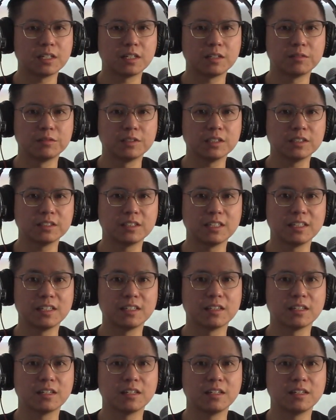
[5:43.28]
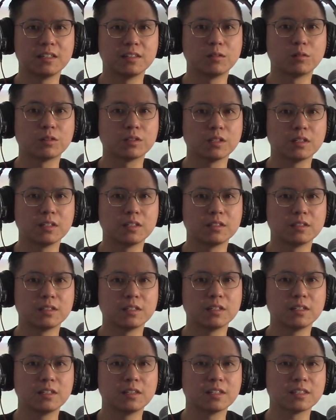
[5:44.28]
real estate
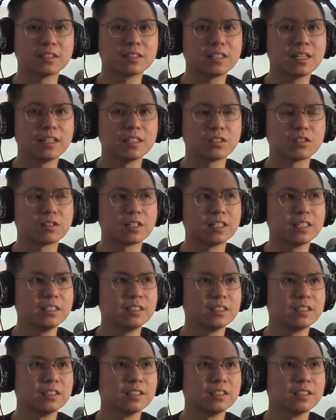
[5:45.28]
in the States, right?